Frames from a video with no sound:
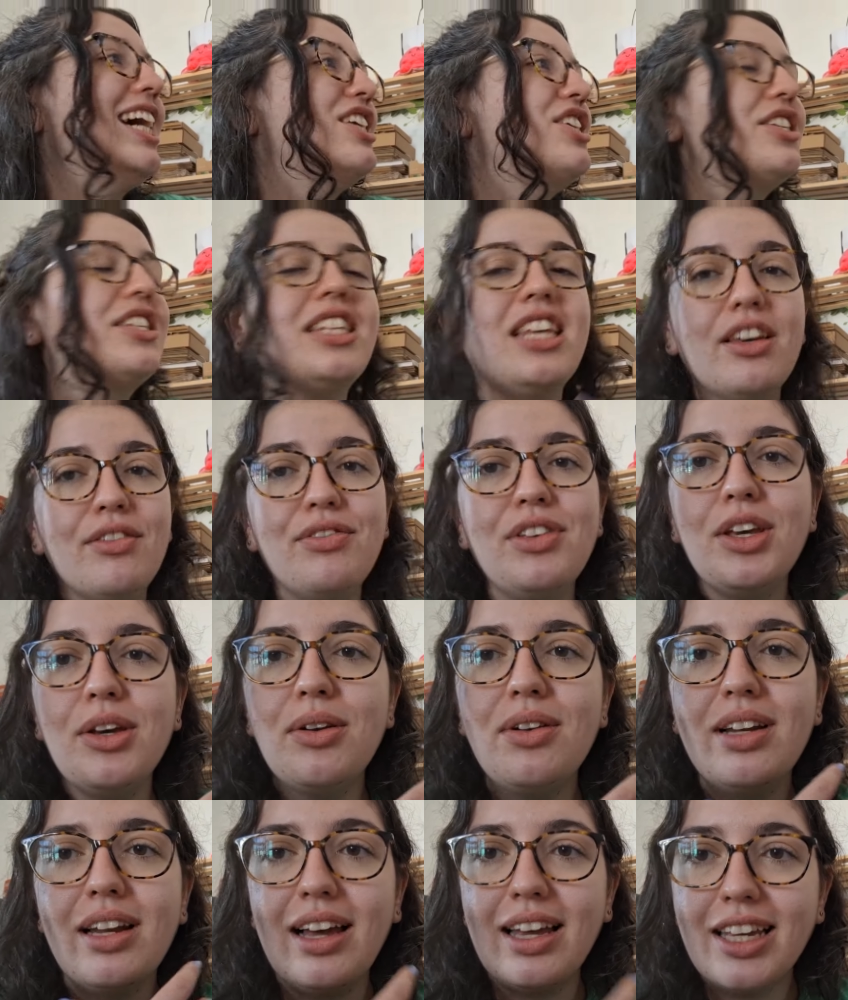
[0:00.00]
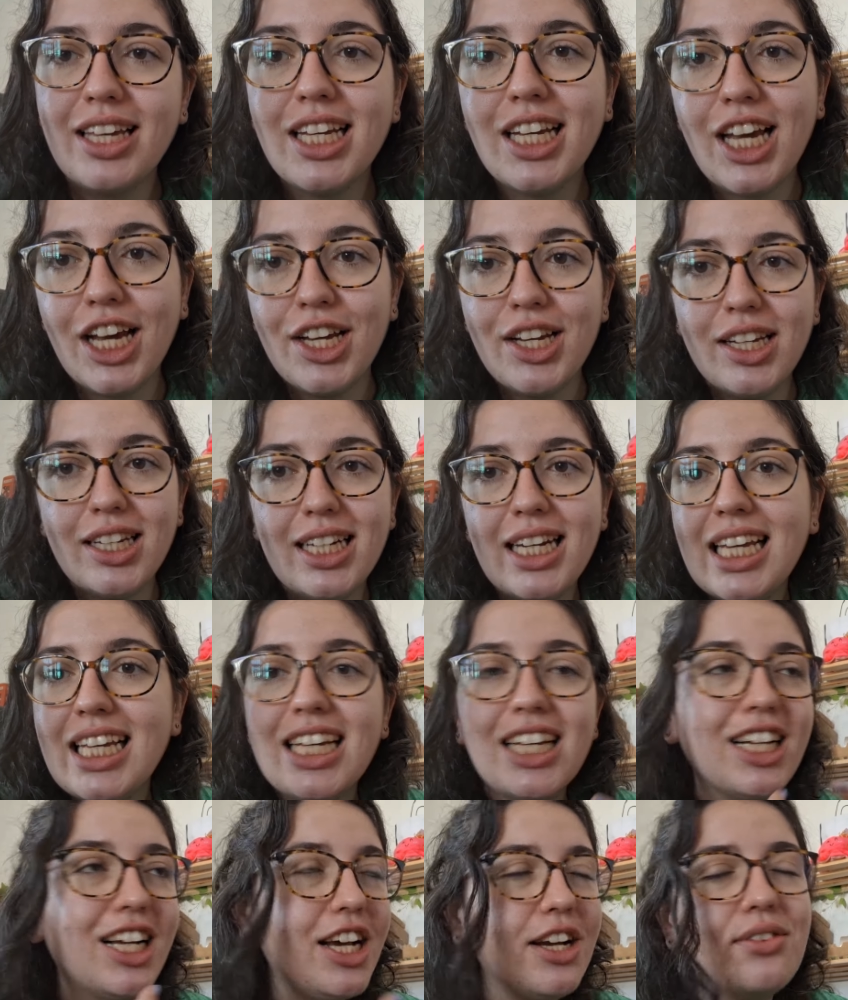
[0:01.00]
Just give you like a
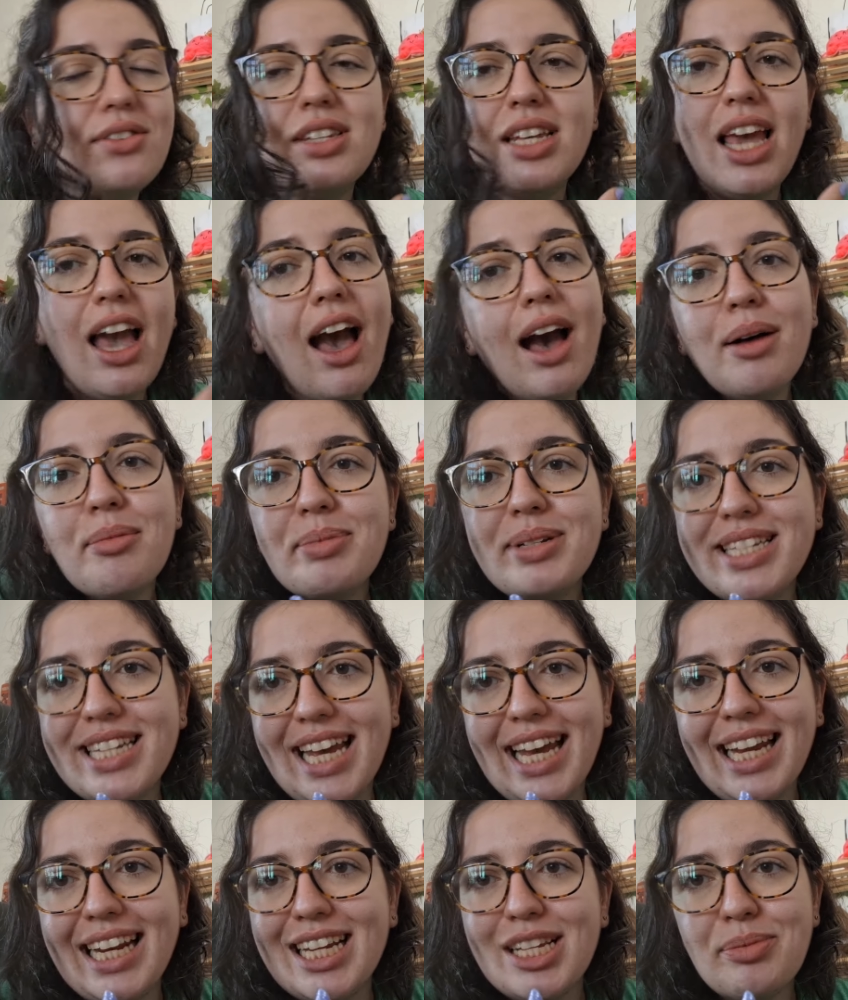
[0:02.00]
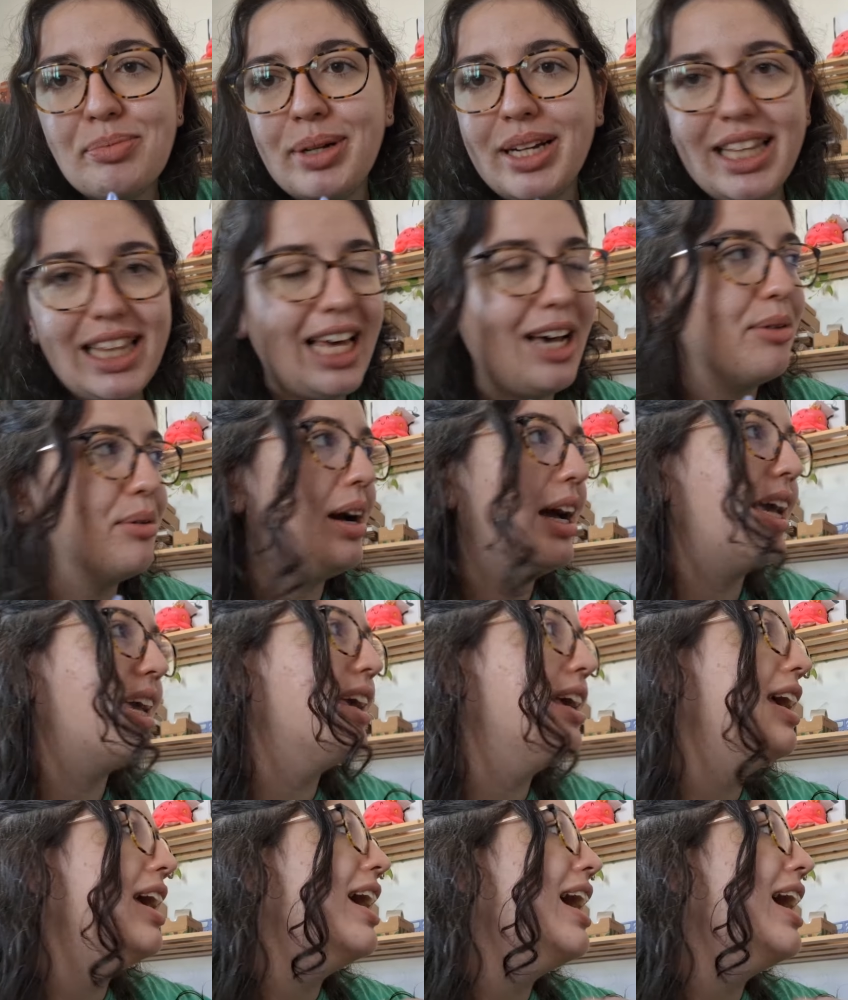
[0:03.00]
cozy update, let's put it that way.